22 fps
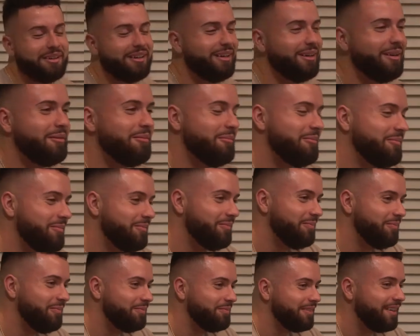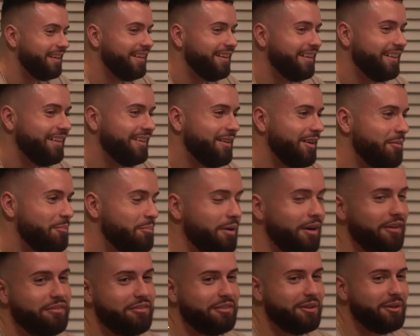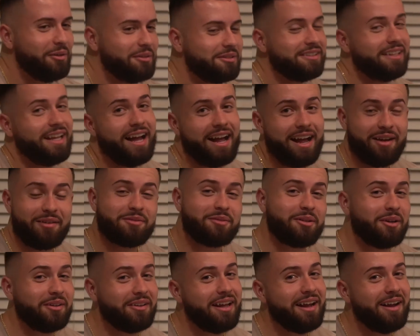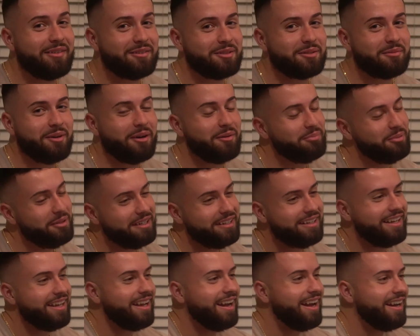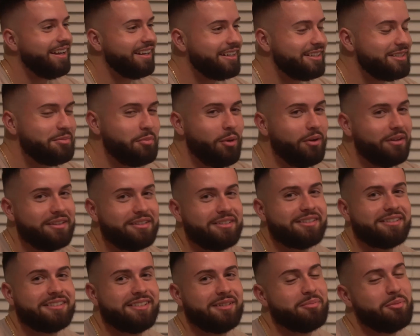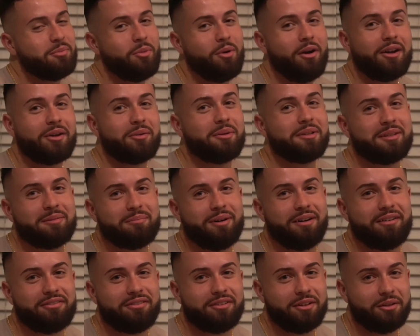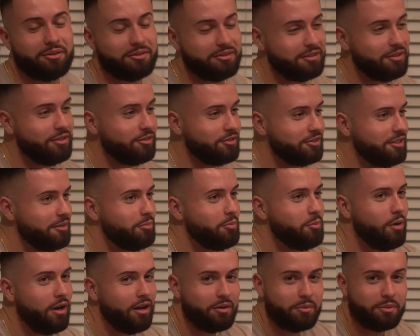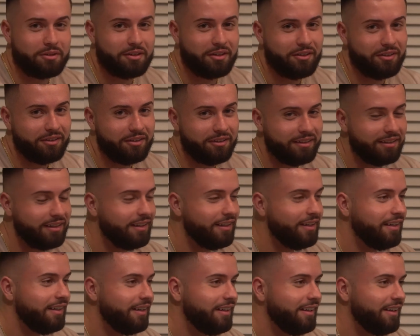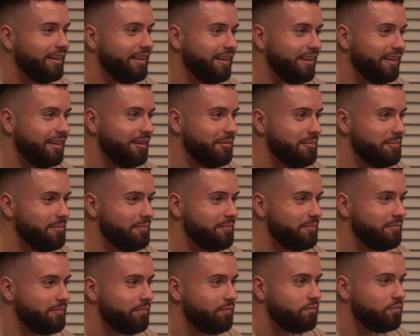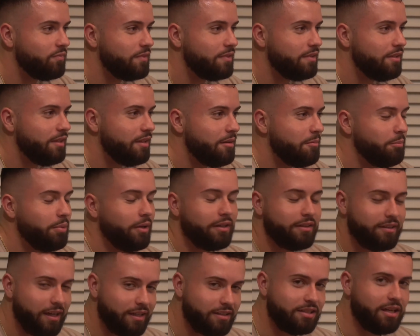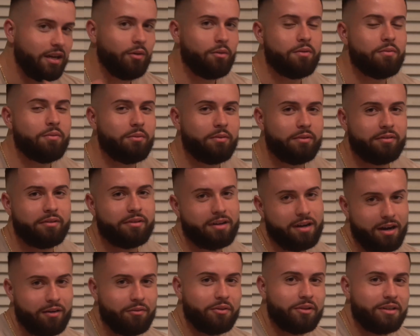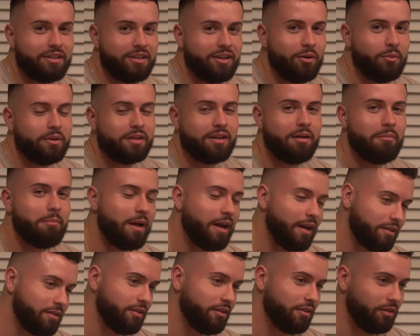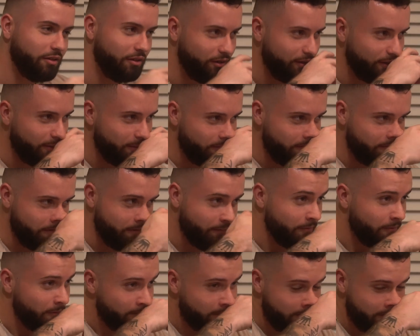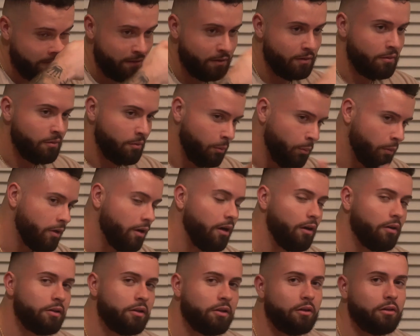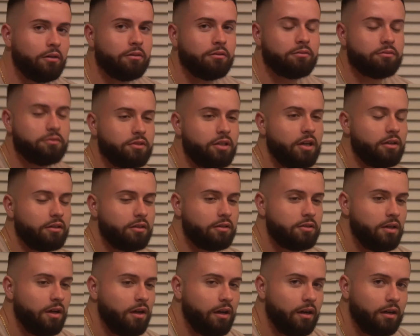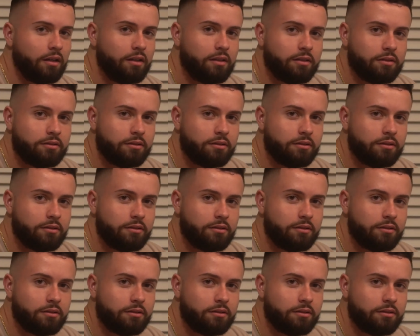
um, Buffalo's lives, our lives are, are, pretty chaotic. It's more than just sipping water with the buffaloes, you know, sipping water with the herd. Um, but that's how we, we recover. You know, we come back to the herd and we all, you know, talk to talk.